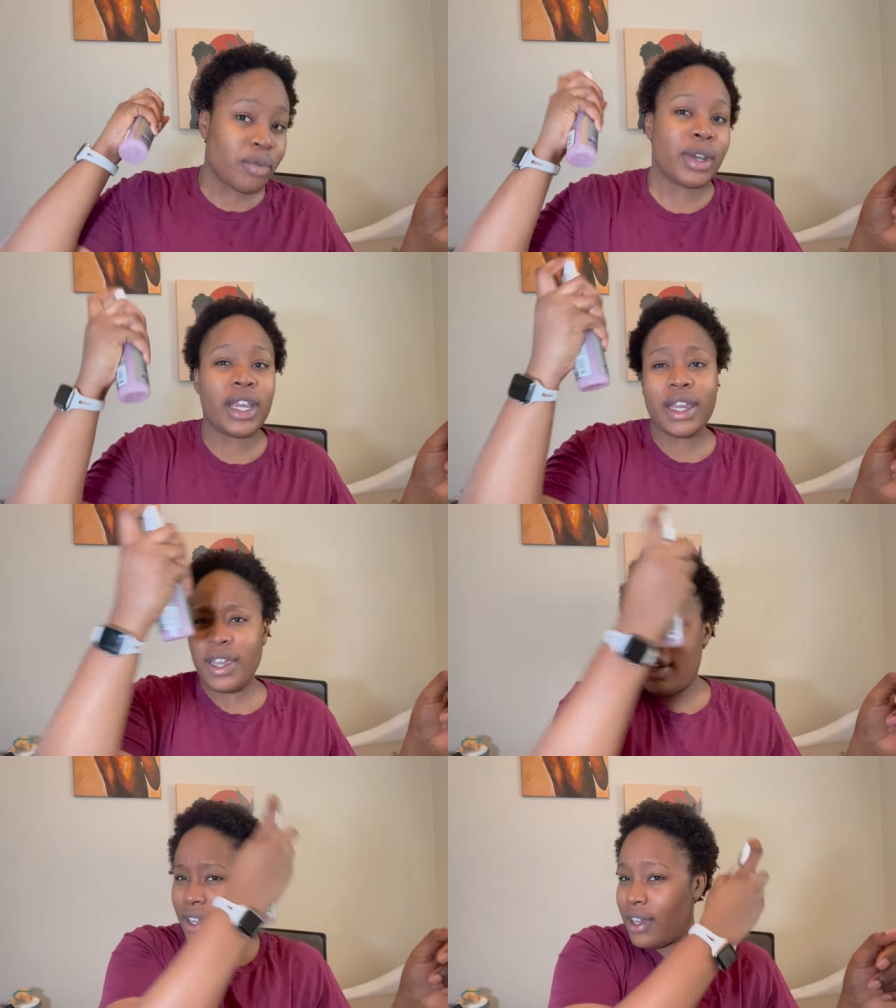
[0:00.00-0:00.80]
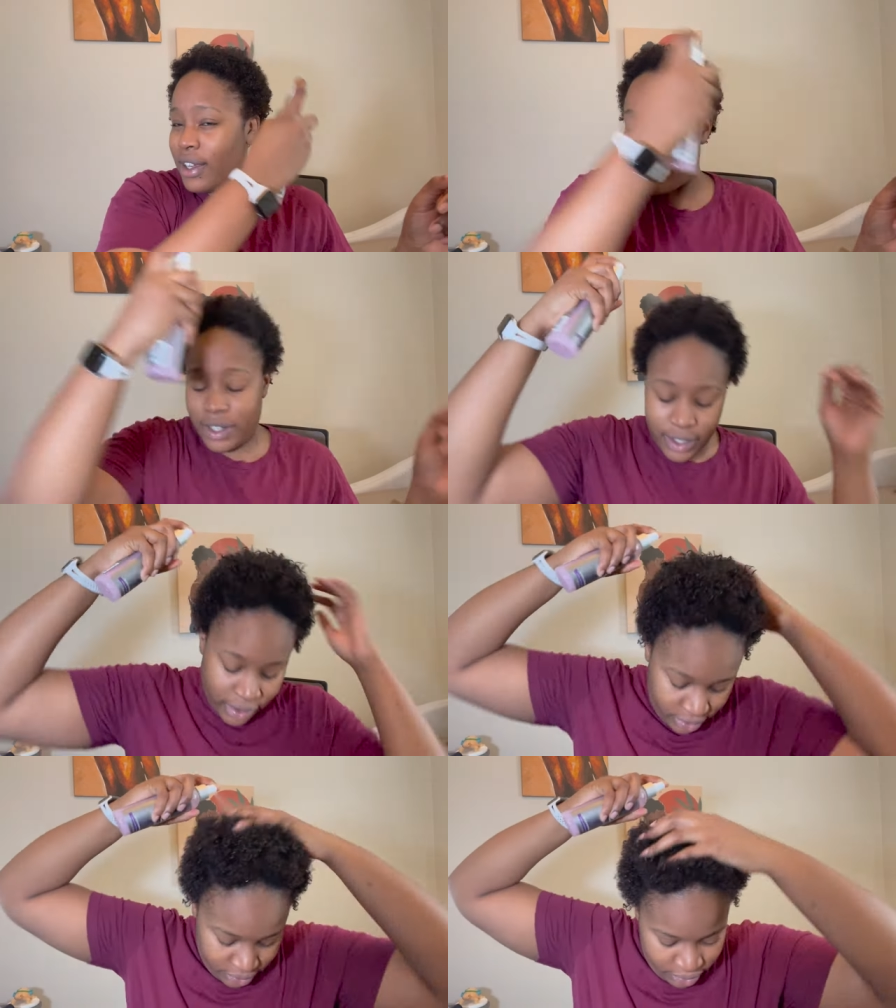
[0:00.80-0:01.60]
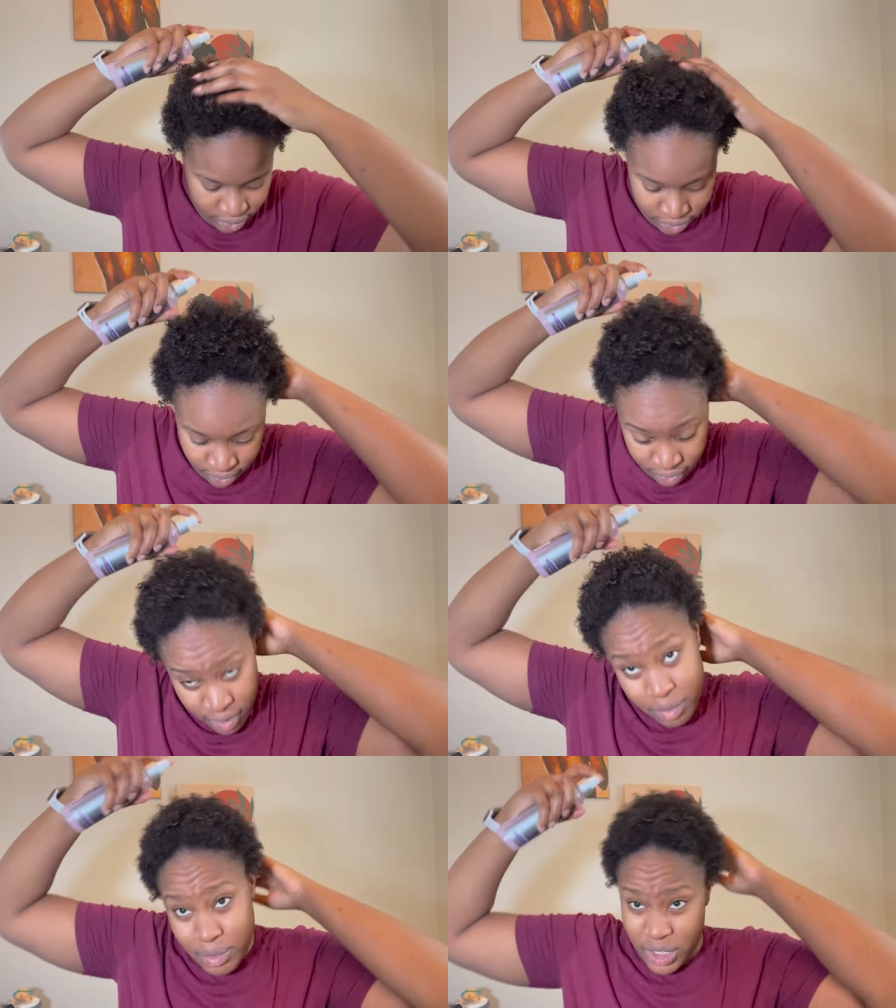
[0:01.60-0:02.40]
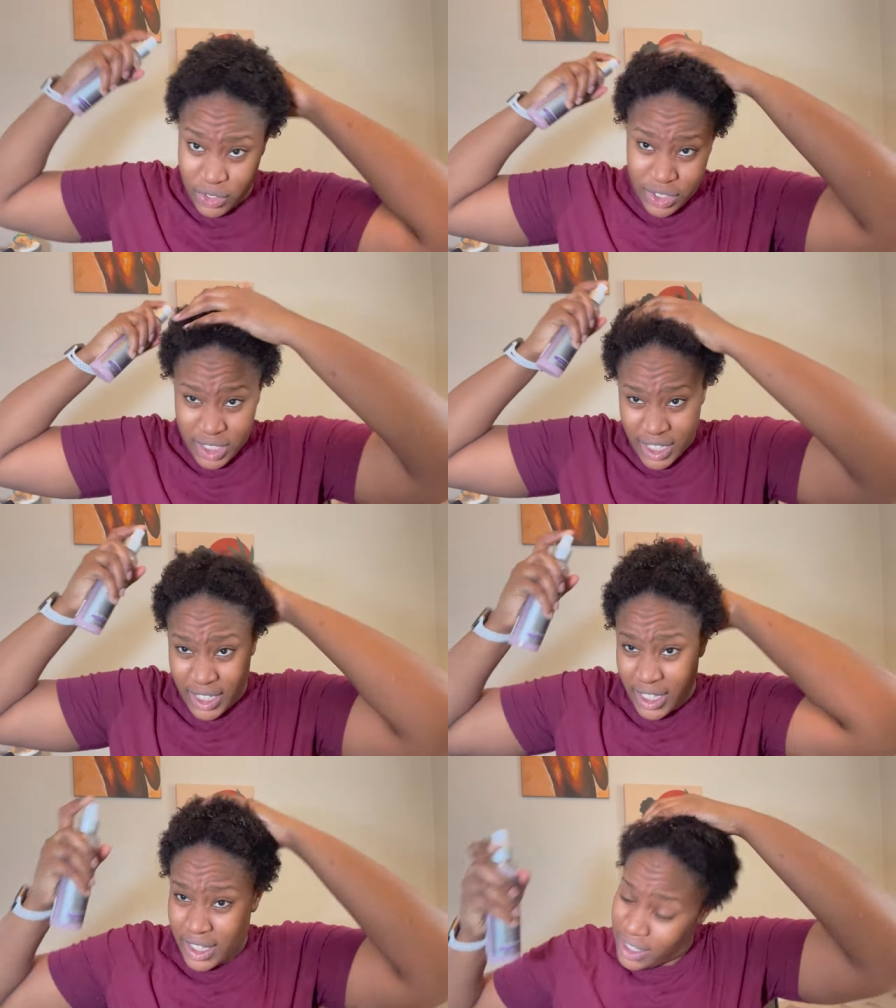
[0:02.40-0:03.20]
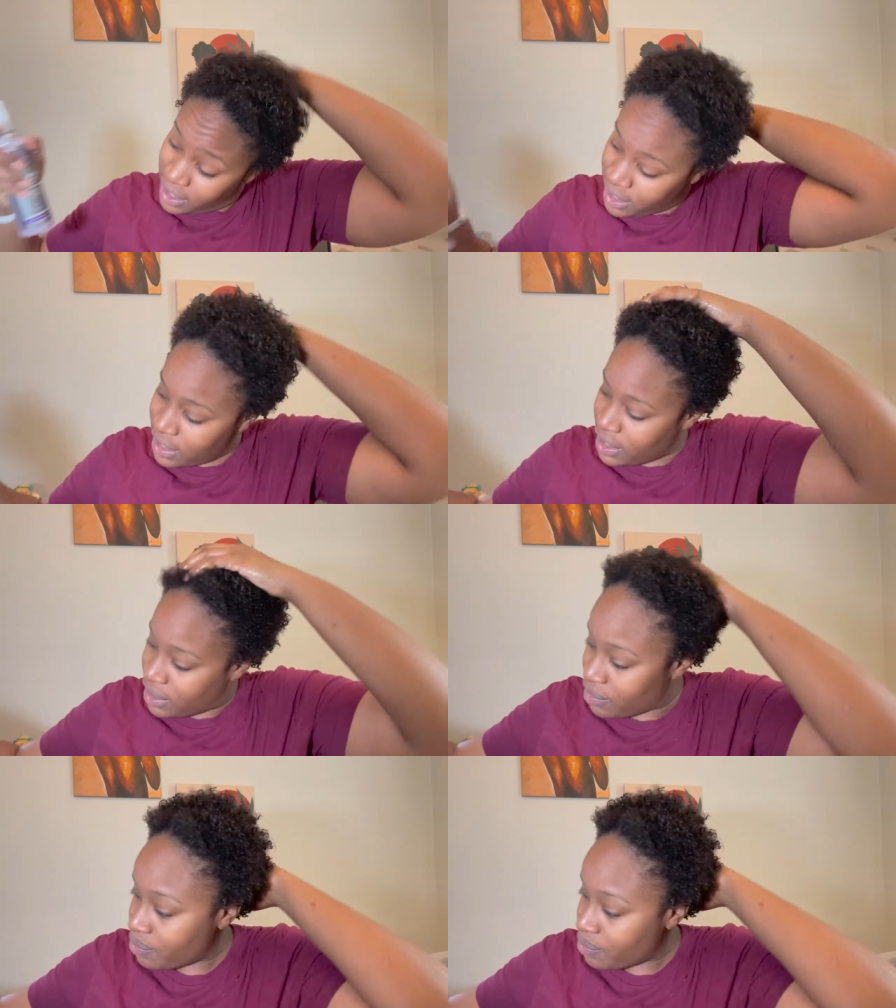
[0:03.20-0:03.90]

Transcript: my hair. Make sure it's getting in there.